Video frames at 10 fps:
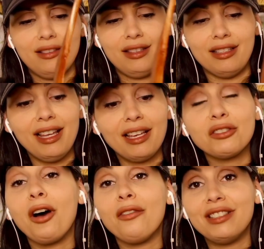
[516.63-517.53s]
today is
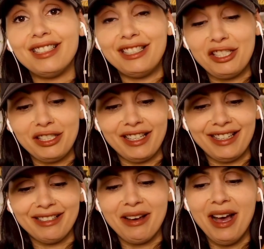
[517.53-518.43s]
obviously cheat
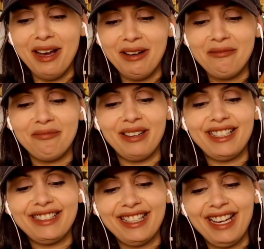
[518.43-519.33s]
day,
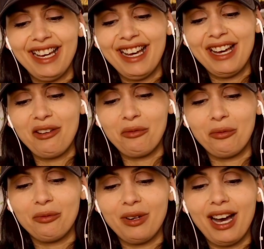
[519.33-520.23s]
but
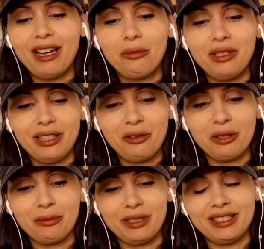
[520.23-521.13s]
I will
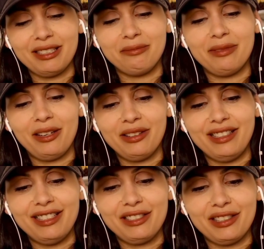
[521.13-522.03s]
incorporate some healthy
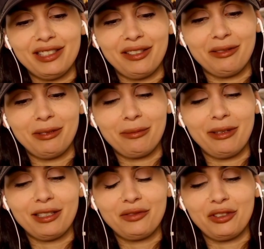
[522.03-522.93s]
dishes in our
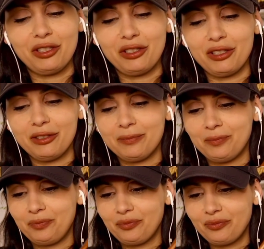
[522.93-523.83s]
mukbangs for sure.
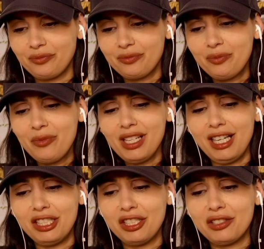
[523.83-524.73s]

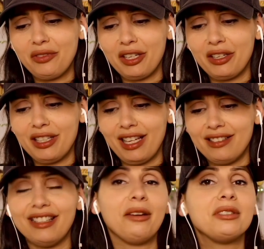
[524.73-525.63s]
I just figured that
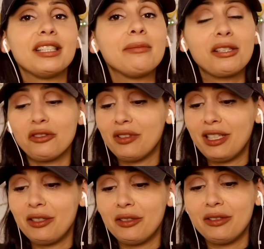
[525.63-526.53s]
today was a special
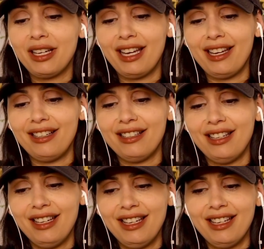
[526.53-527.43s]
video and
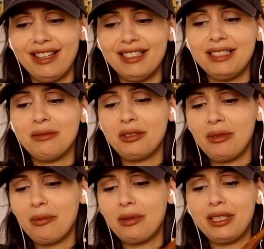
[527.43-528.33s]
this seems to
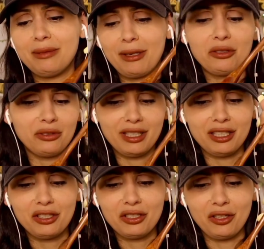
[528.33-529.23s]
be a pretty special
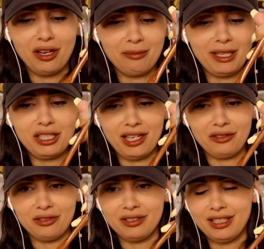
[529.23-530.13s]
dish on my
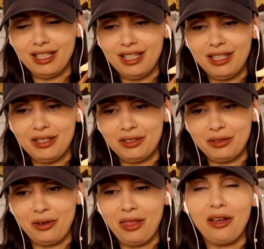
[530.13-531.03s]
channel,
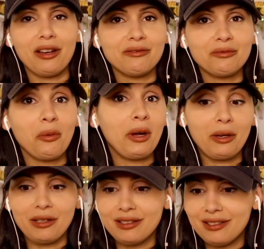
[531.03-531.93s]
so I thought, why
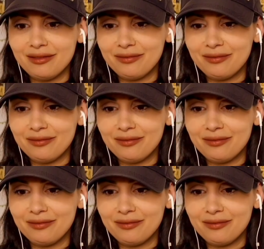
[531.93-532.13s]
not?